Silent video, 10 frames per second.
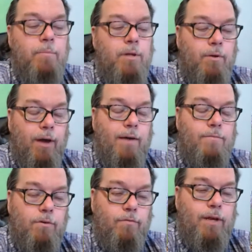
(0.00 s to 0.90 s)
do you
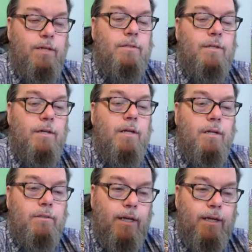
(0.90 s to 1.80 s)
have to invest in
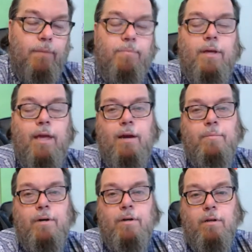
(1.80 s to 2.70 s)
setting up the
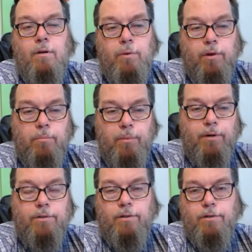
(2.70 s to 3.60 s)
camera where the
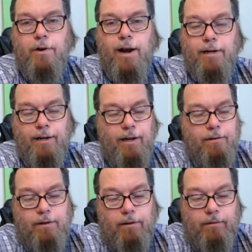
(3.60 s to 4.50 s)
birds are attracted? I
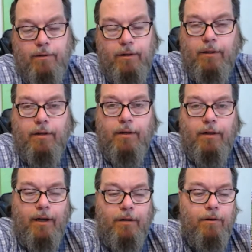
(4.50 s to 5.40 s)
don't know.
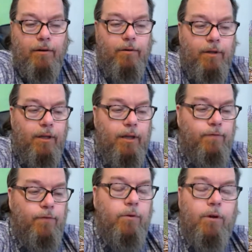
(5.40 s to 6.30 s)
I don't know.
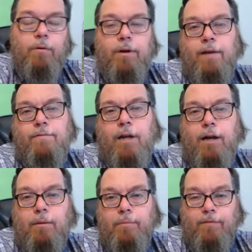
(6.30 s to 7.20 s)
If you don't have
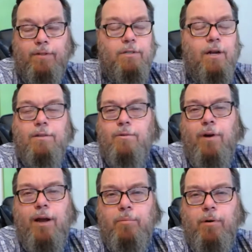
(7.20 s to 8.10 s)
time, if it's not the
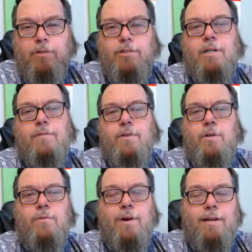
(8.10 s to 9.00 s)
right project for
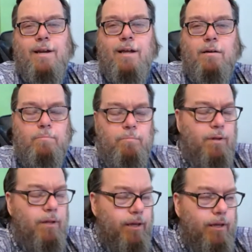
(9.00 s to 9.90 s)
you right now,
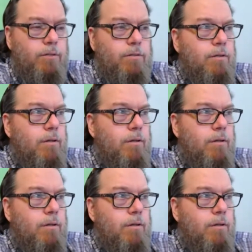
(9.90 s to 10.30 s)
please